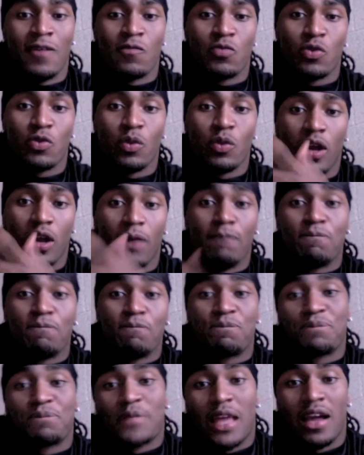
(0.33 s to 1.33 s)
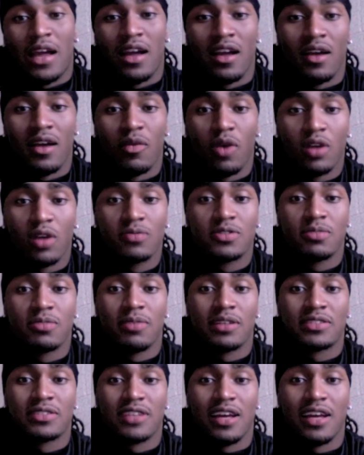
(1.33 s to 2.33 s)
What up? Welcome to
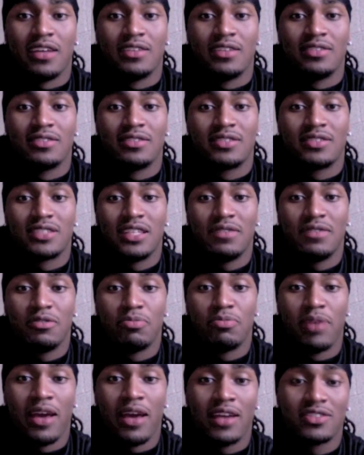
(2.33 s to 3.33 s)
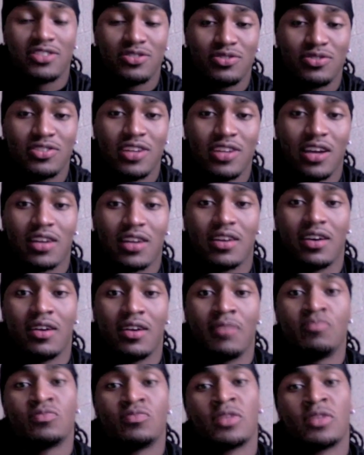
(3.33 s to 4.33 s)
my site,
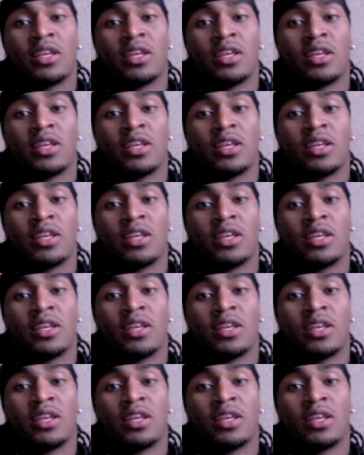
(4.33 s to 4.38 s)
StevieBaggsJr.com.